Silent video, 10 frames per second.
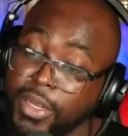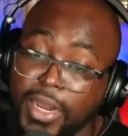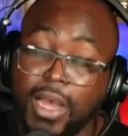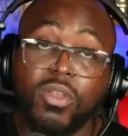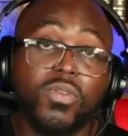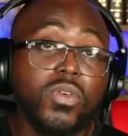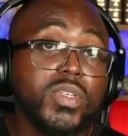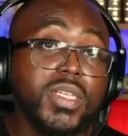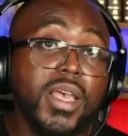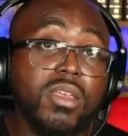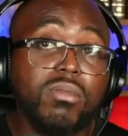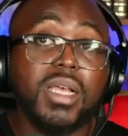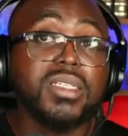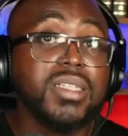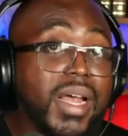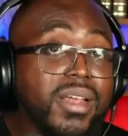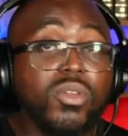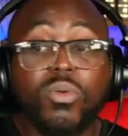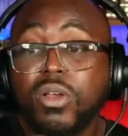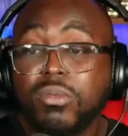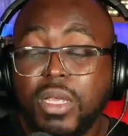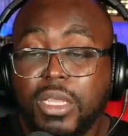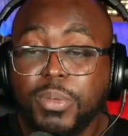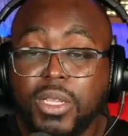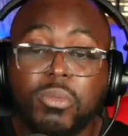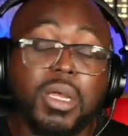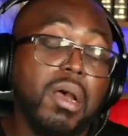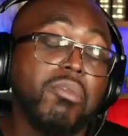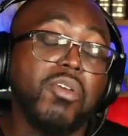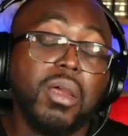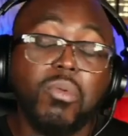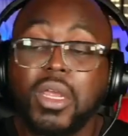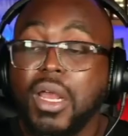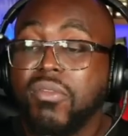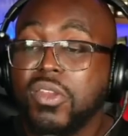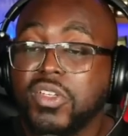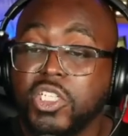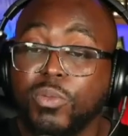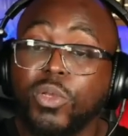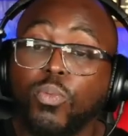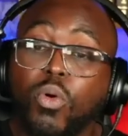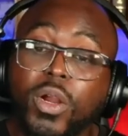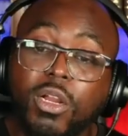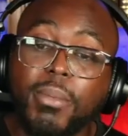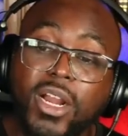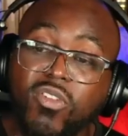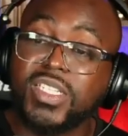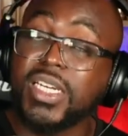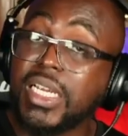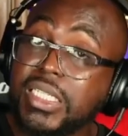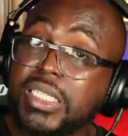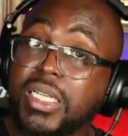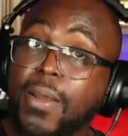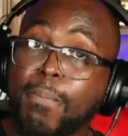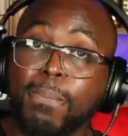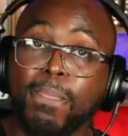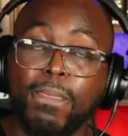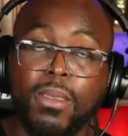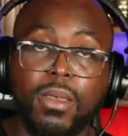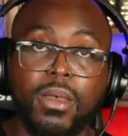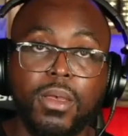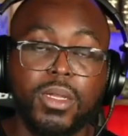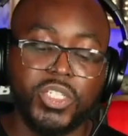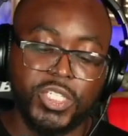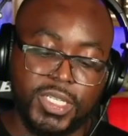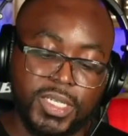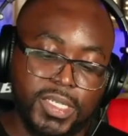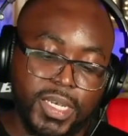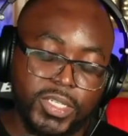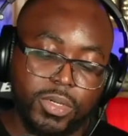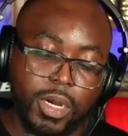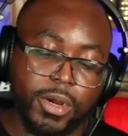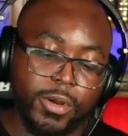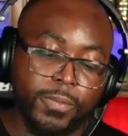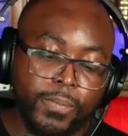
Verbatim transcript: Now, if you say that's not it, you want to explain to me, ah, fine, we can have the discussion. But the point of the matter is this Jesus says to her,